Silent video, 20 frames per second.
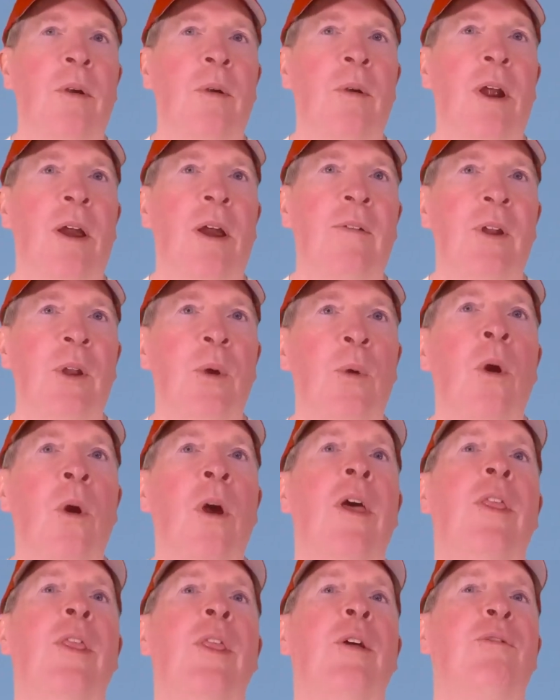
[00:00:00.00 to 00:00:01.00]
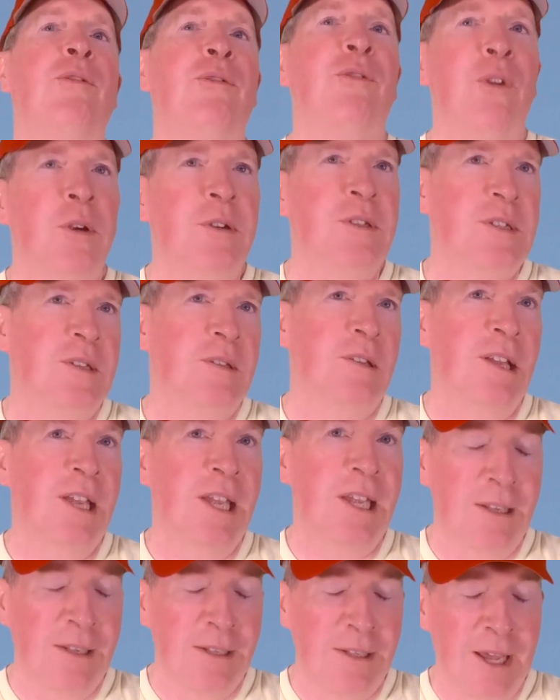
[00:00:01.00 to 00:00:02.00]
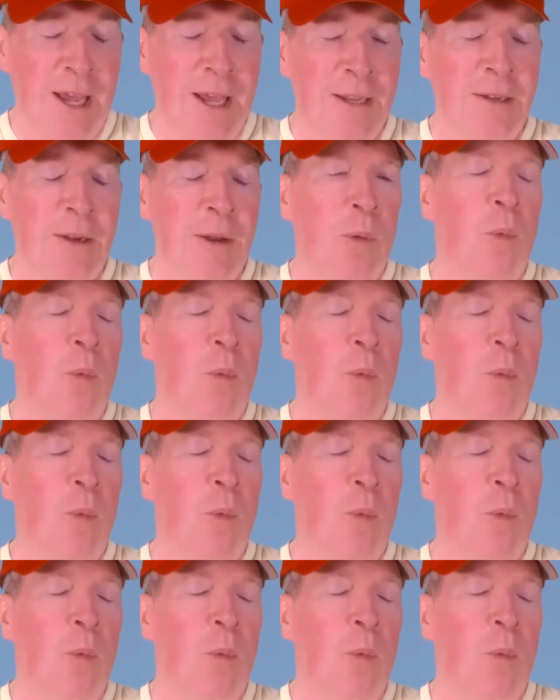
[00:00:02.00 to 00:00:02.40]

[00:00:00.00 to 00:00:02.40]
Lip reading: revenue, the first lien debt,